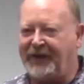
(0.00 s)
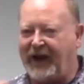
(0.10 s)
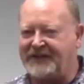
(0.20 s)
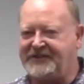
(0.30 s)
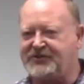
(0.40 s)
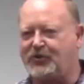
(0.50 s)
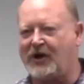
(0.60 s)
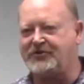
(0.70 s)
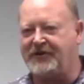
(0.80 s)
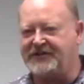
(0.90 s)
as he
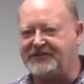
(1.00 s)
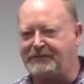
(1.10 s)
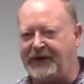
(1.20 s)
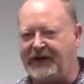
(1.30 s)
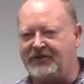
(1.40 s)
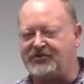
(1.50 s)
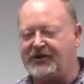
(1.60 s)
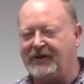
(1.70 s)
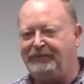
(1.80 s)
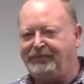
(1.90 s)
structured his speech,
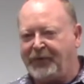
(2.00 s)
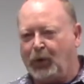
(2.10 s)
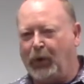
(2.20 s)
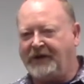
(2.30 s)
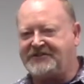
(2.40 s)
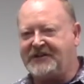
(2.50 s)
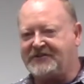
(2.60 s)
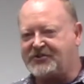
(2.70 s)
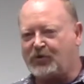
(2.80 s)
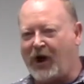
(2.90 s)
we could see
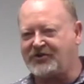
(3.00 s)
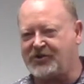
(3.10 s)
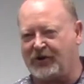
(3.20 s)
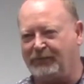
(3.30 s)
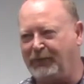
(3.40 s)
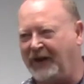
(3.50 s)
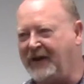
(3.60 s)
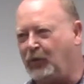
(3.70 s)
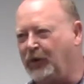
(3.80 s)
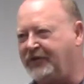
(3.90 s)
the structure, I
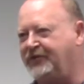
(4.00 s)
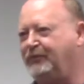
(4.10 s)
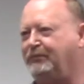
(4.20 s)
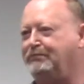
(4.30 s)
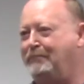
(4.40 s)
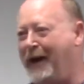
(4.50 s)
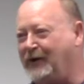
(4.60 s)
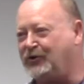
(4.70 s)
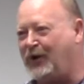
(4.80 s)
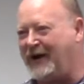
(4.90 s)
think with
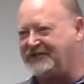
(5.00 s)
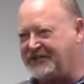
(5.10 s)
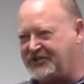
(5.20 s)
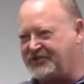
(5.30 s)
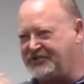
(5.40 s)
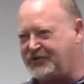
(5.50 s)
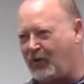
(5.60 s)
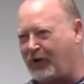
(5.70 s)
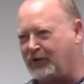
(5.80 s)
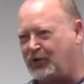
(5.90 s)
better transitions,
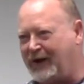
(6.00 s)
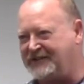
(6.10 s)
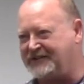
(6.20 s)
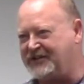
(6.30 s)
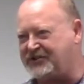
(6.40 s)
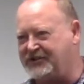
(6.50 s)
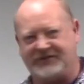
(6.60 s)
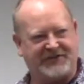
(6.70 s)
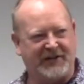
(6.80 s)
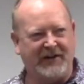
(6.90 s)
stronger
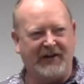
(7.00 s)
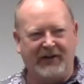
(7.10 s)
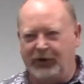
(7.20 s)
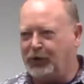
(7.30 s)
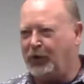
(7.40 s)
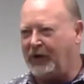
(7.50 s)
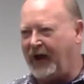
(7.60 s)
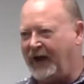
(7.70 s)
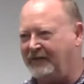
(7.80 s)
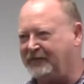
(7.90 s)
transitions, you could
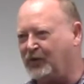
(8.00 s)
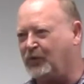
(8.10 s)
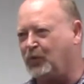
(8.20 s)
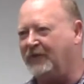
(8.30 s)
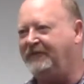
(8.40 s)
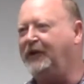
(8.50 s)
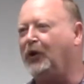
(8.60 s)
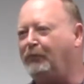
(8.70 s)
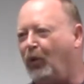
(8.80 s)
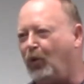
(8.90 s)
have
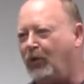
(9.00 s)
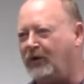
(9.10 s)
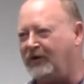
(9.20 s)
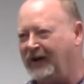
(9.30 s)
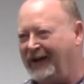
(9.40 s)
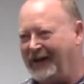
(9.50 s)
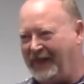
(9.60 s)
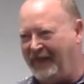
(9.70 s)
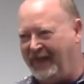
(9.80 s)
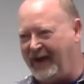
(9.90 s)
revealed more
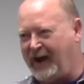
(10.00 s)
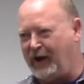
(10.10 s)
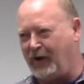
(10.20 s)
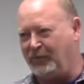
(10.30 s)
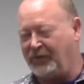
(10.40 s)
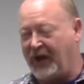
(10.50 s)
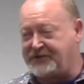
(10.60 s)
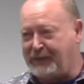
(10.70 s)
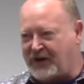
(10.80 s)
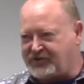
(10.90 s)
there, and
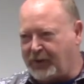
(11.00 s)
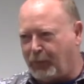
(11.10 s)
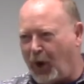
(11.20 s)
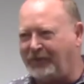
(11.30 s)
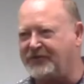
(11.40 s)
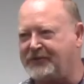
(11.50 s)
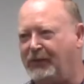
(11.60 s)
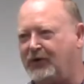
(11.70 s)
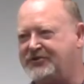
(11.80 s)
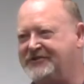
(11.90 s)
especially brought those
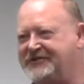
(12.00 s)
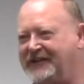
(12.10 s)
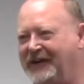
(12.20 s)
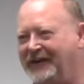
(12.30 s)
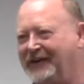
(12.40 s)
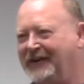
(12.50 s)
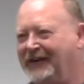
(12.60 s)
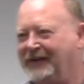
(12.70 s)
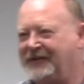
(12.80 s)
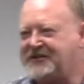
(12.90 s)
emotions in.
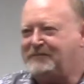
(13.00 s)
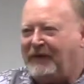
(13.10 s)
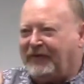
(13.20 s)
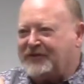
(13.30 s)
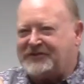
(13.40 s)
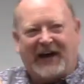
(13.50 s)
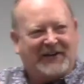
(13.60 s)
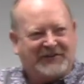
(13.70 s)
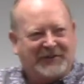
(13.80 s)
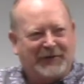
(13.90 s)
Now, this is my first
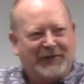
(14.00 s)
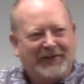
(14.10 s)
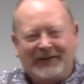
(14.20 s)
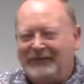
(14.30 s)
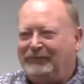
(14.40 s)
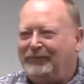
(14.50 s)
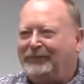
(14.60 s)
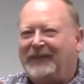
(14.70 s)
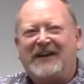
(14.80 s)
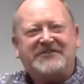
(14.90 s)
tattoo.
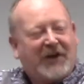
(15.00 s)
It's a